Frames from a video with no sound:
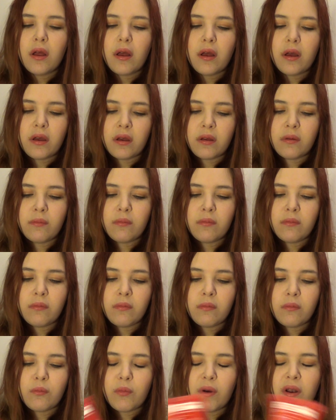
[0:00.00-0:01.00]

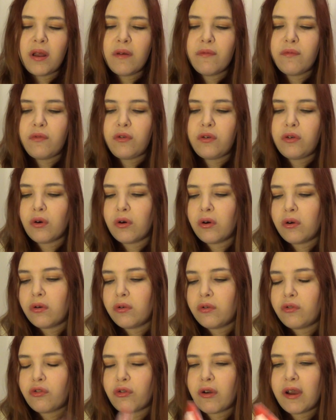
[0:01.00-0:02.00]
When I've got
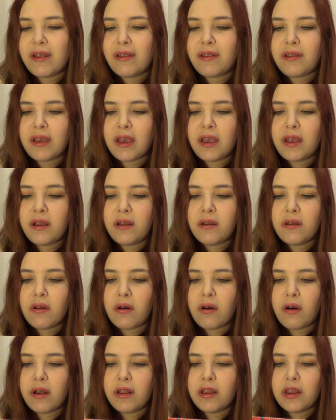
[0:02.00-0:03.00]
dry skin,
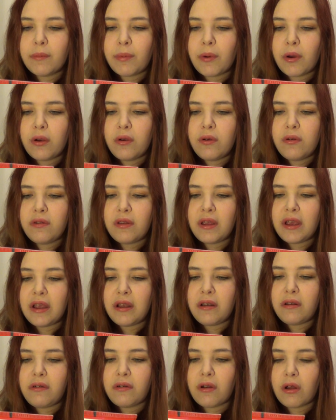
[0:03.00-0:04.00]
I suppose that
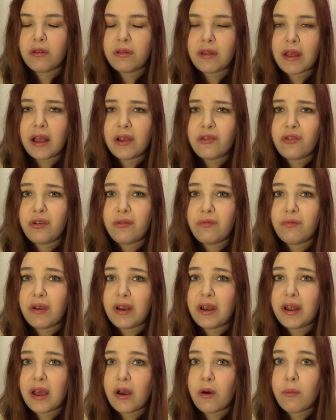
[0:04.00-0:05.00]
it does actually
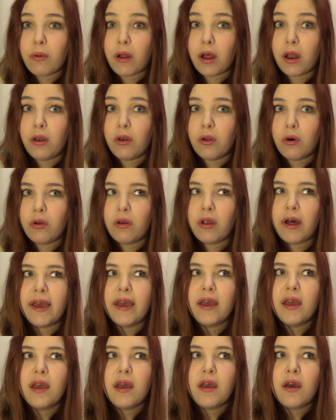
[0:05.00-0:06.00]
really help quite a lot. Like,
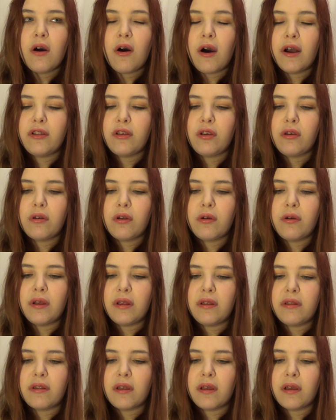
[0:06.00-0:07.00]
I do
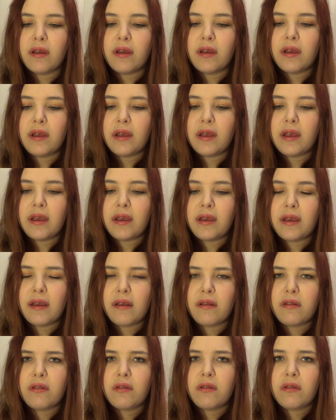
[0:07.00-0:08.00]
notice that it
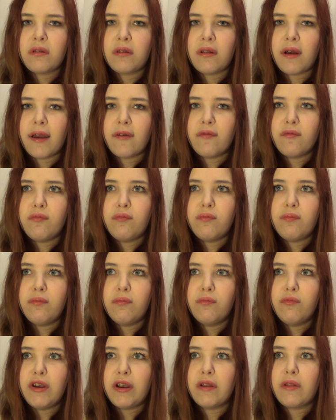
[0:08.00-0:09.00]
gets like
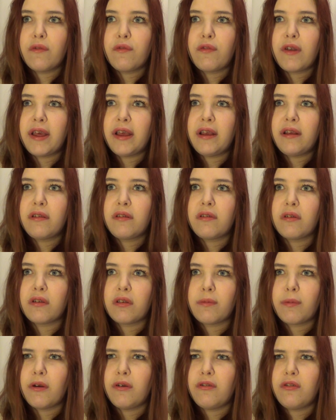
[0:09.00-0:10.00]
rid of the flakes, I
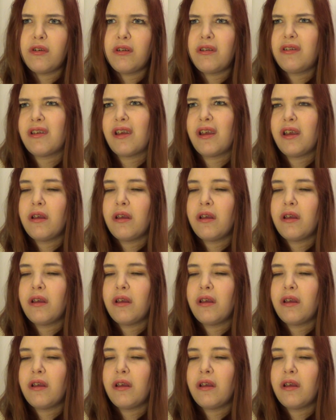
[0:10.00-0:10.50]
suppose you could say.